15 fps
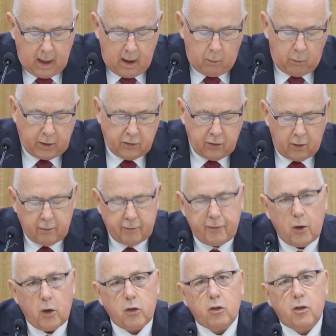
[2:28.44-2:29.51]
We turn
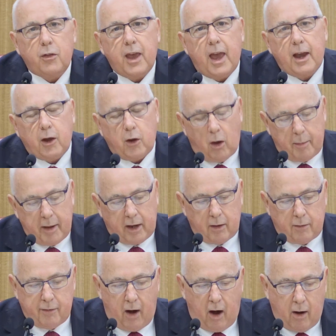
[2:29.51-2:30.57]
first to the economic
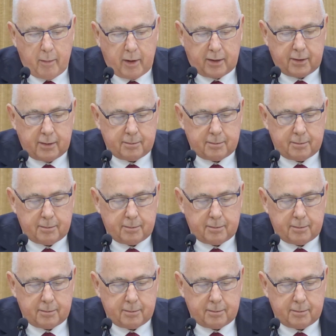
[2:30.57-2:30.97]
environment.